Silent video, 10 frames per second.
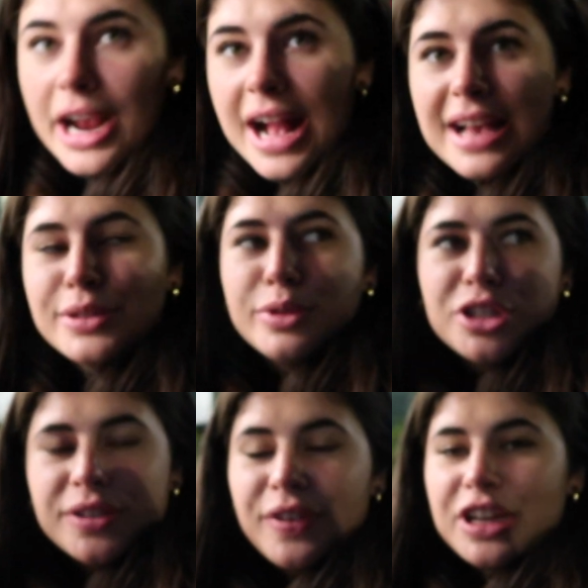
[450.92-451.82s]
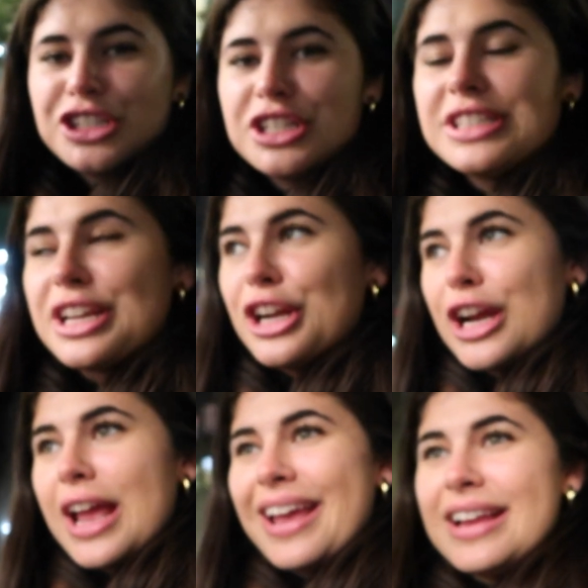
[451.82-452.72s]
Guys, we just finished our
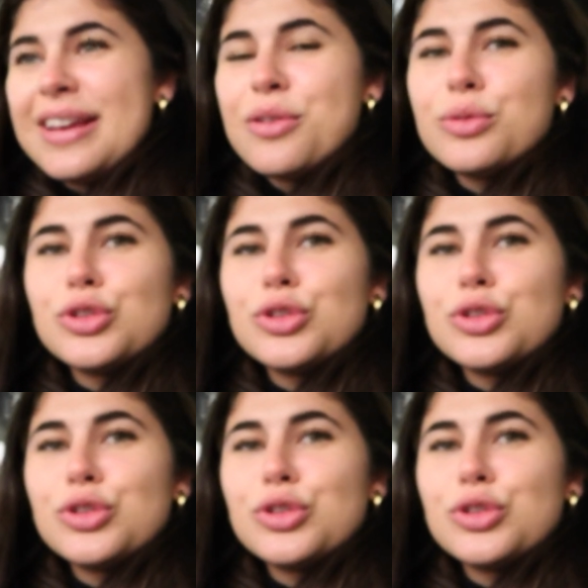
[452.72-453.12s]
dinner and it